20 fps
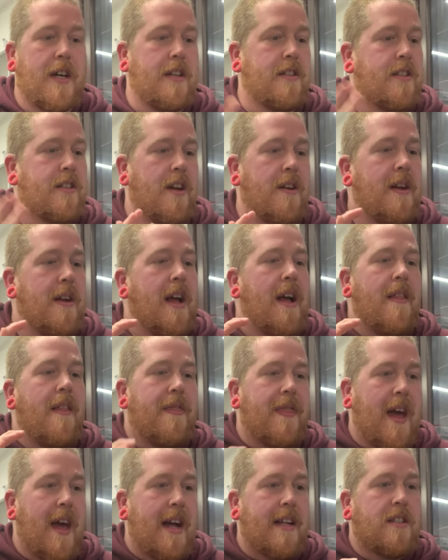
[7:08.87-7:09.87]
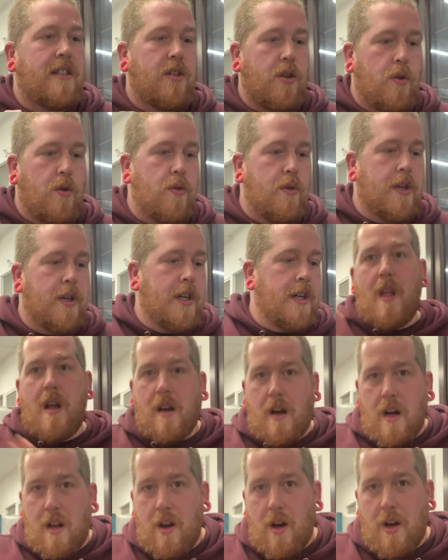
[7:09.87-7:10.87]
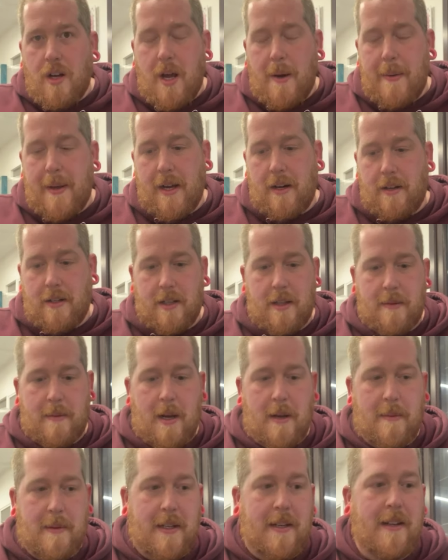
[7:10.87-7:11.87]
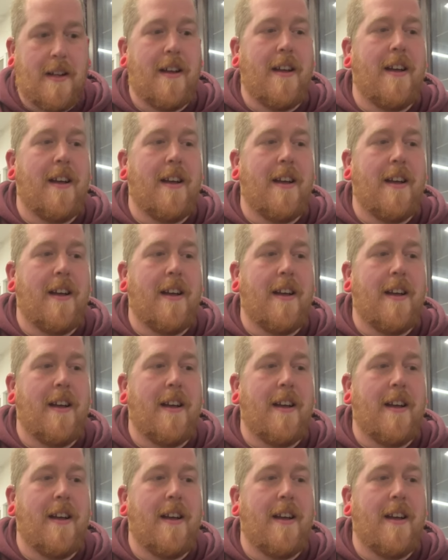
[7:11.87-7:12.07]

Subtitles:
So that's all good. I've got a lot going on at the moment.